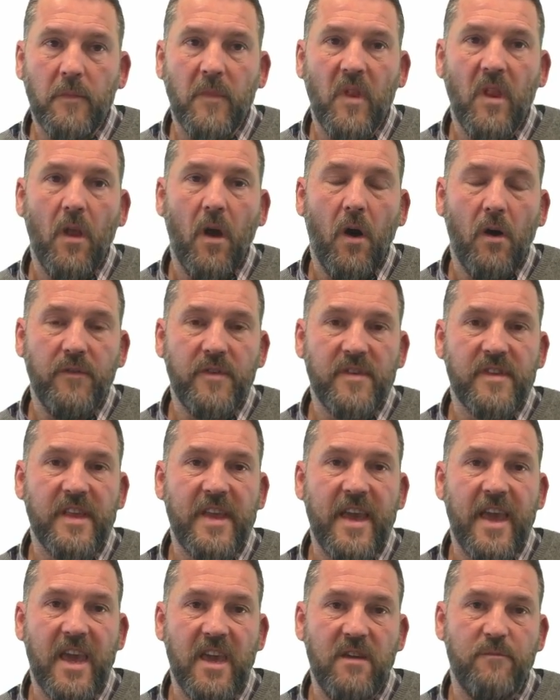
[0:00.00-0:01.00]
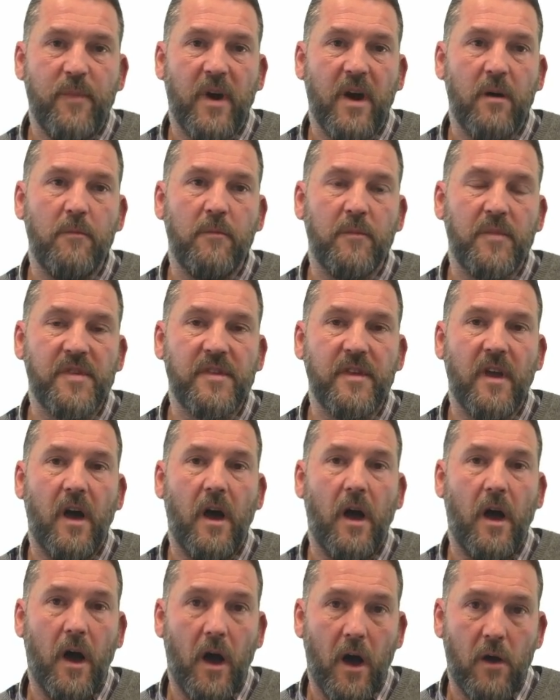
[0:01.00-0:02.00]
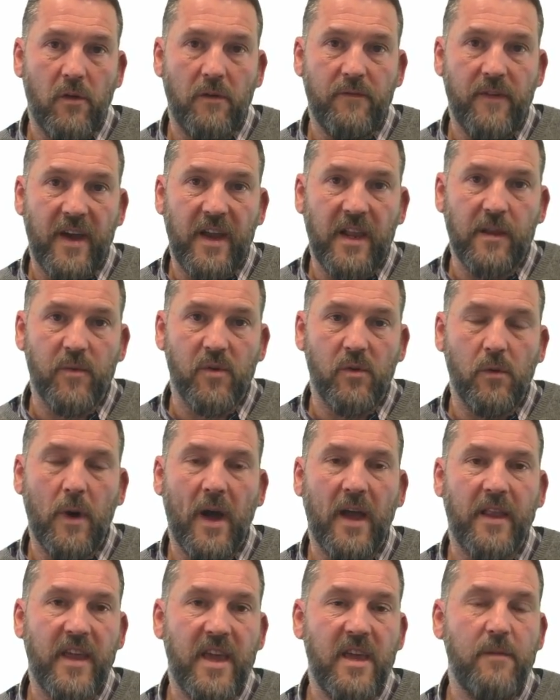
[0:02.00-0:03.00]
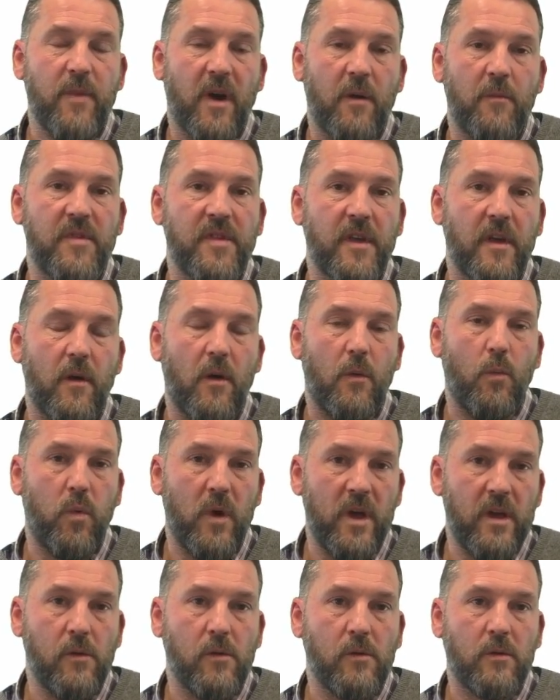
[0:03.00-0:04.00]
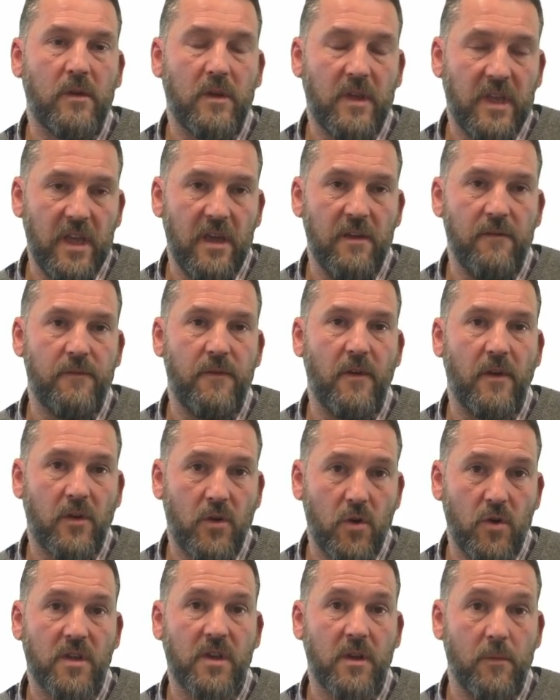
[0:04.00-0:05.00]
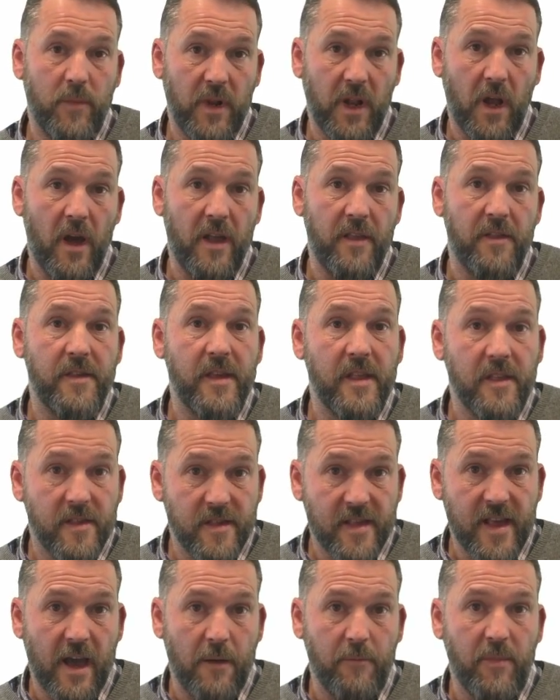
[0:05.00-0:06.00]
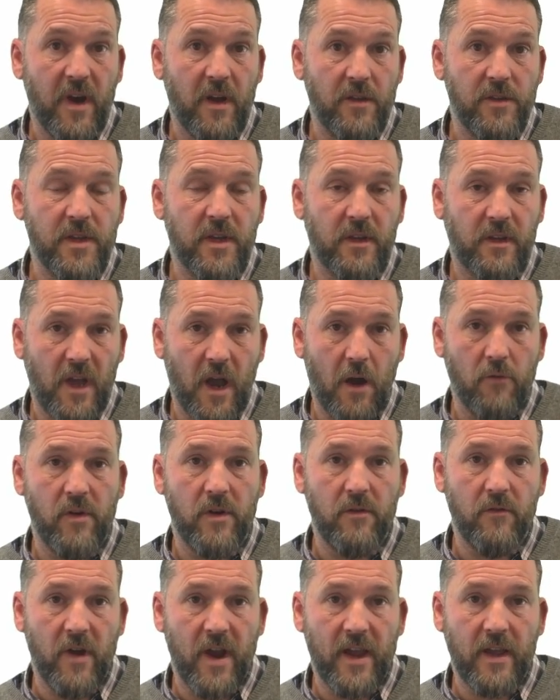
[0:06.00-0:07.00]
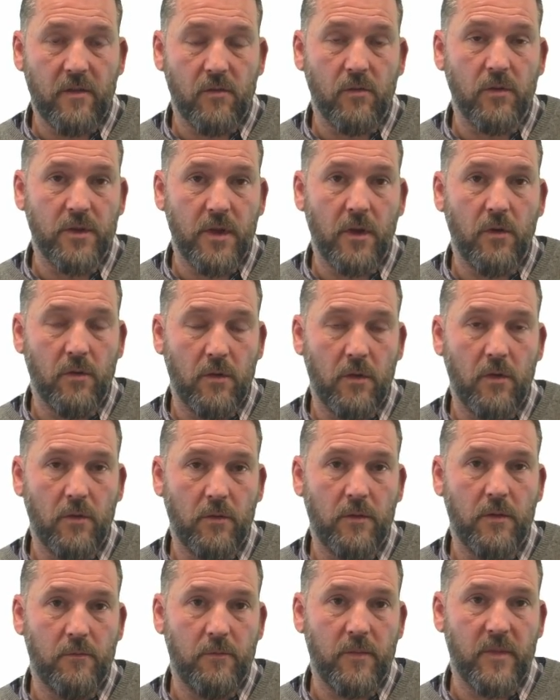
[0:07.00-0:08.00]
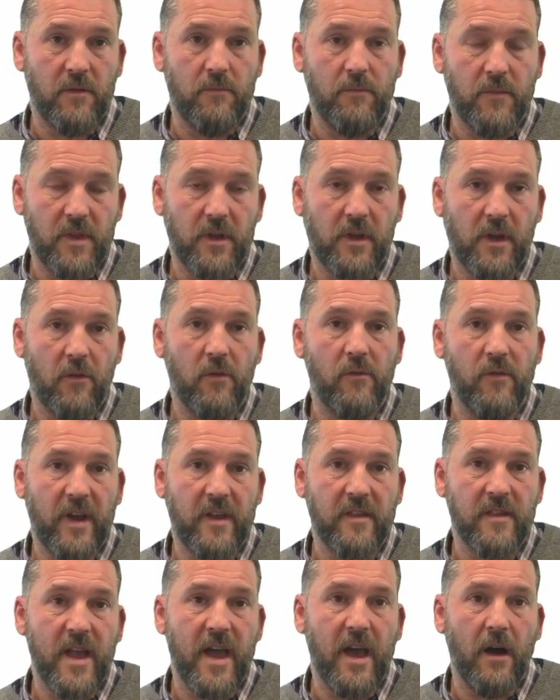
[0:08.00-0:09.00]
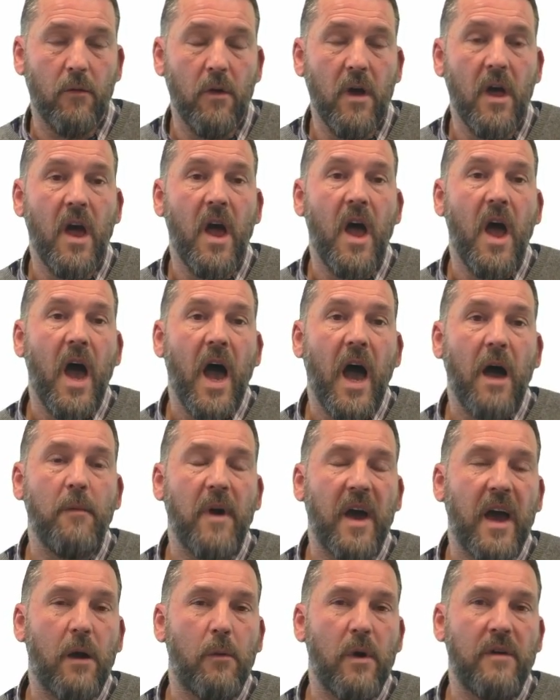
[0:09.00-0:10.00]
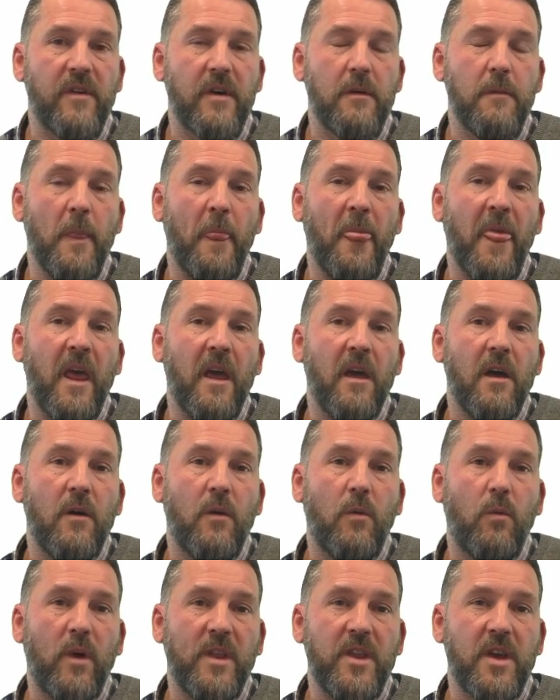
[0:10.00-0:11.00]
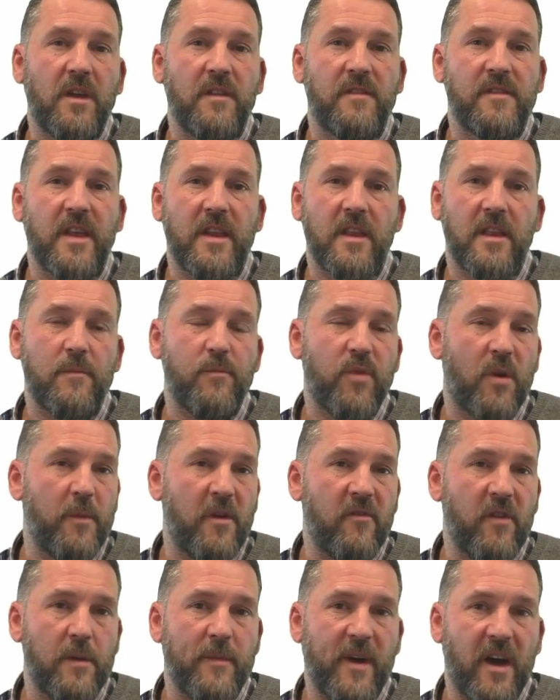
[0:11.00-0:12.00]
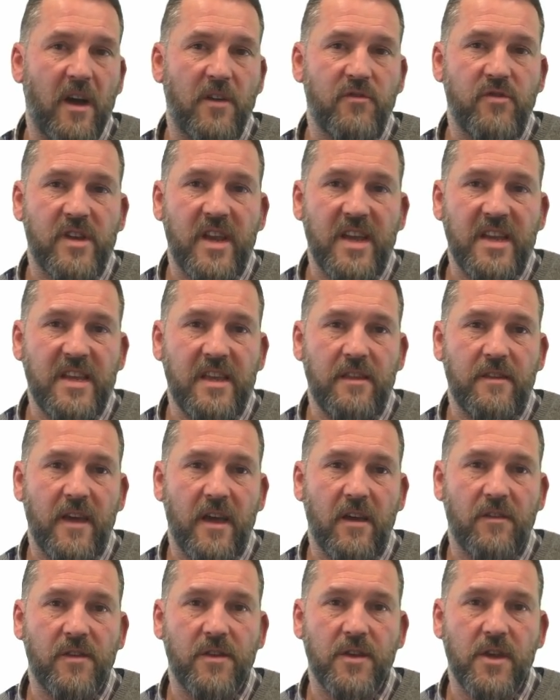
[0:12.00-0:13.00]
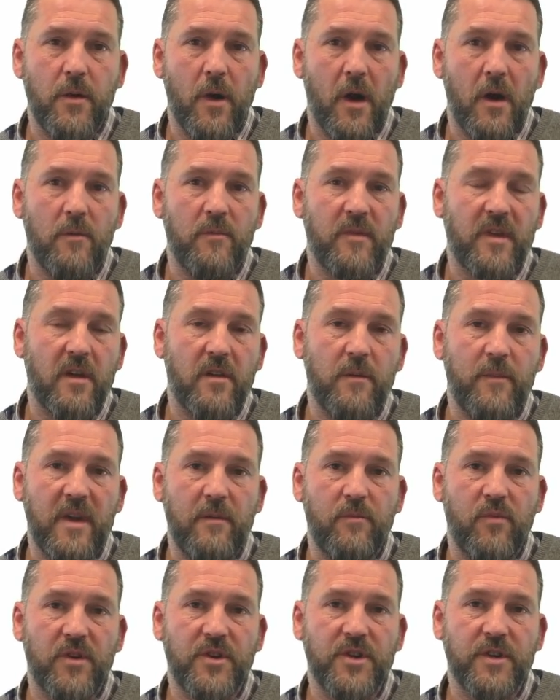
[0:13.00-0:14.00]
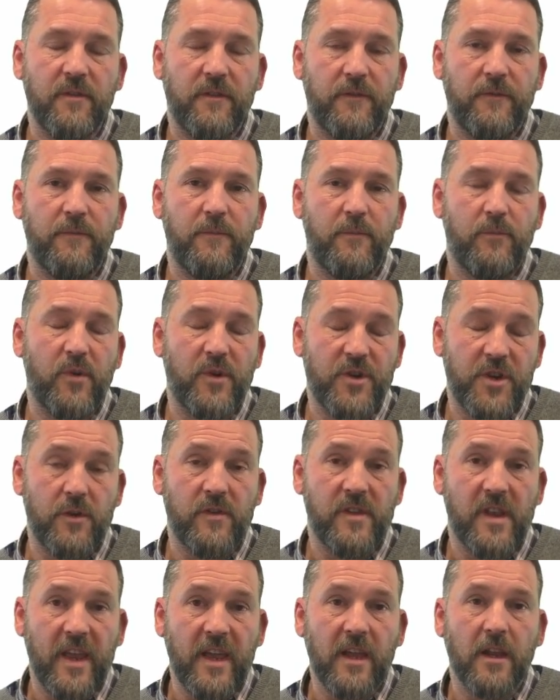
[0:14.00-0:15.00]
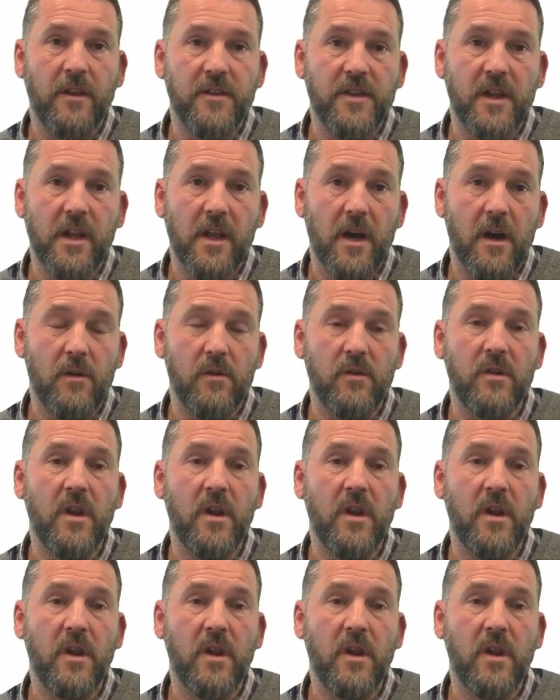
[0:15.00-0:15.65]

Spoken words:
Obviously heat pumps are available, and heat pumps will give good compliance in SAP under current regs or the current regs now. However, when you consider there's probably around about 180,000 new homes going to be produced in England alone,